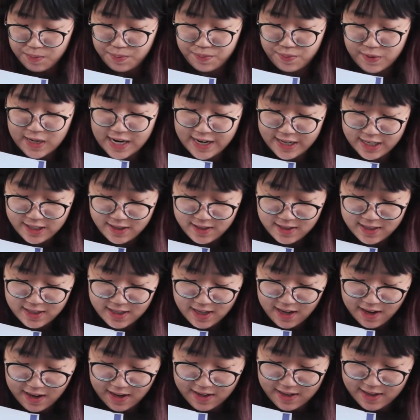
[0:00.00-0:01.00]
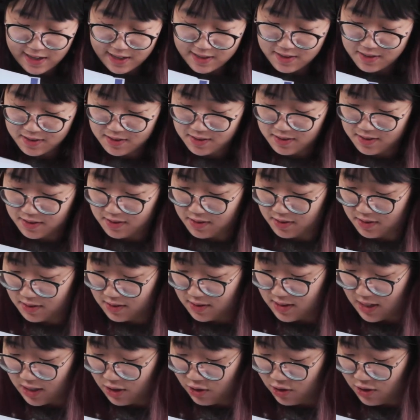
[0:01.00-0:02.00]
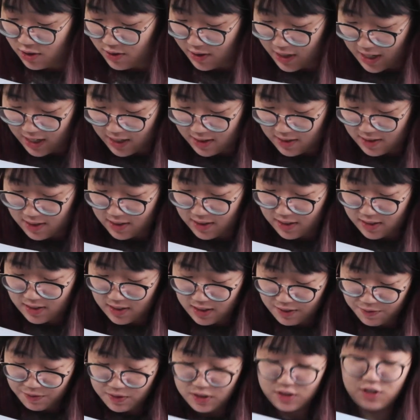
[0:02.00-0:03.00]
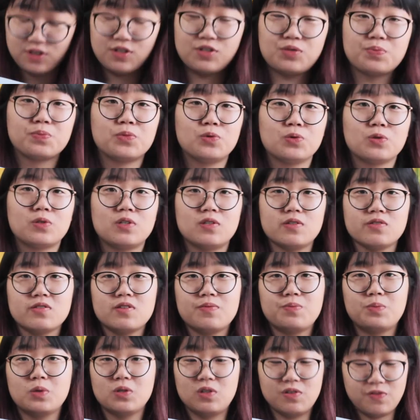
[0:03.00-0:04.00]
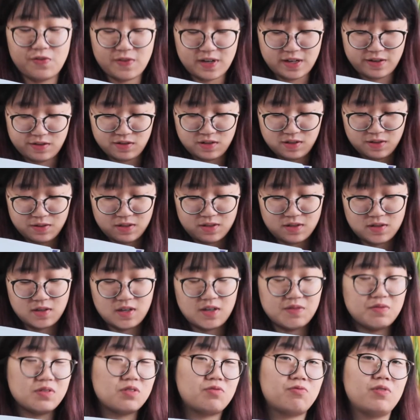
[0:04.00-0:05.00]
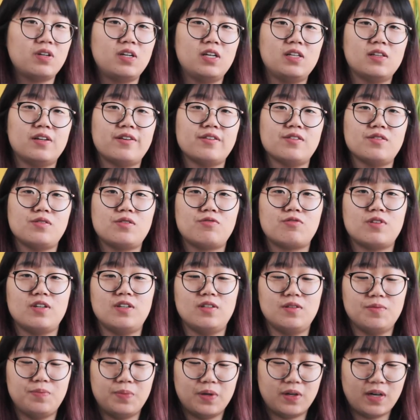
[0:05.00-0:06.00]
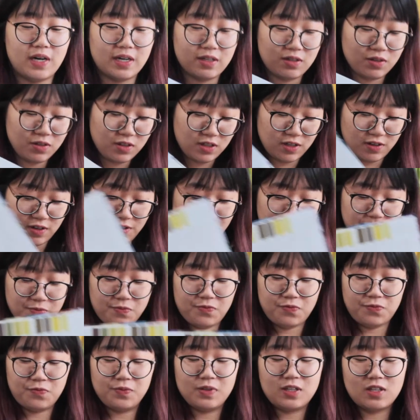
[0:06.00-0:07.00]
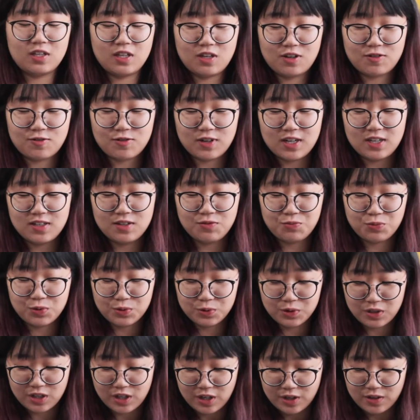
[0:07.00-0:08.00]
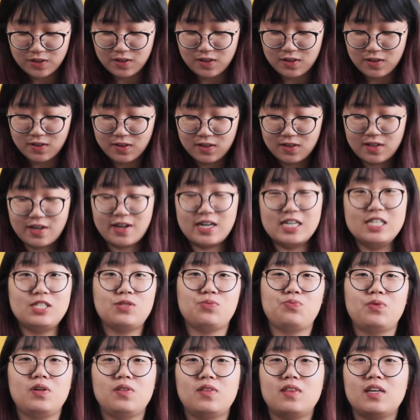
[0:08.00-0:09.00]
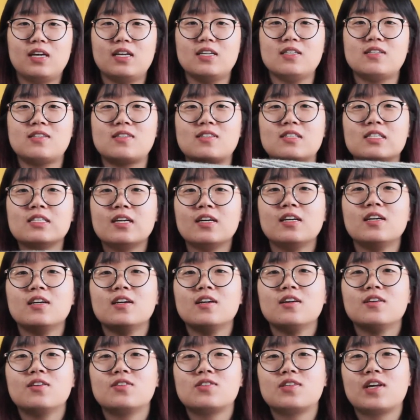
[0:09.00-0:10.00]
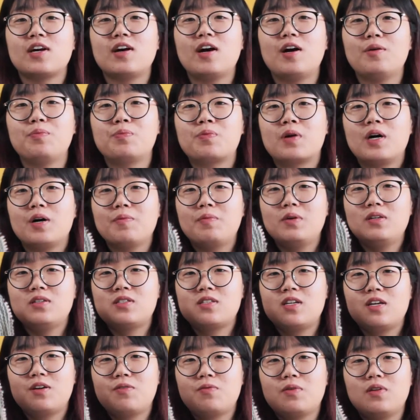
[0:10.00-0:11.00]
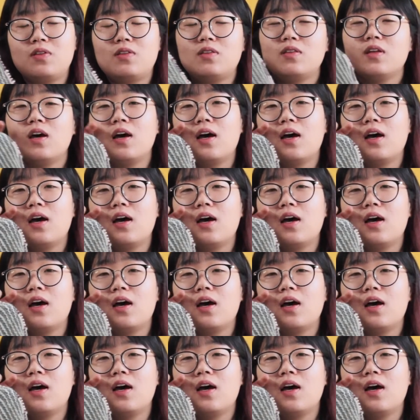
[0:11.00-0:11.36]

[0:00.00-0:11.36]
brighter, less saturated. If you use mordants and modifiers, it gives really nice green, but I don't know if the green will go nice with this, so I'll probably stick with